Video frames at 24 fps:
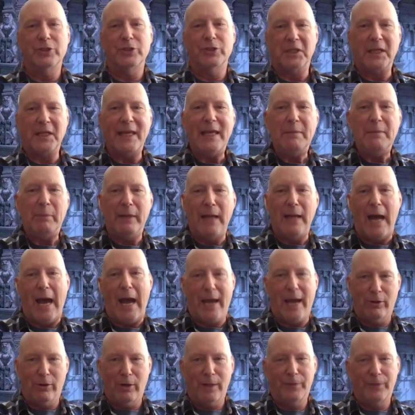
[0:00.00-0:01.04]
to keep an
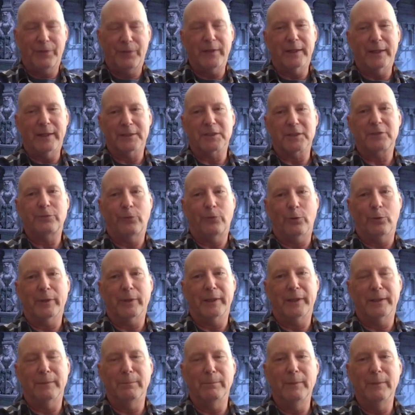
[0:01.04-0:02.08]
eye on things for
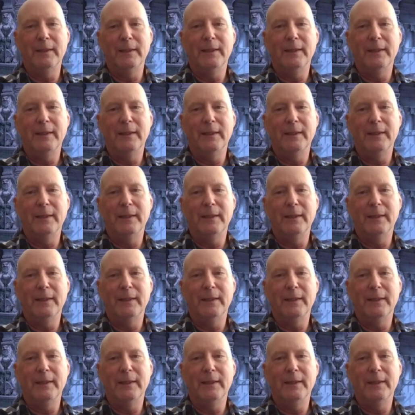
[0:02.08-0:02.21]
him.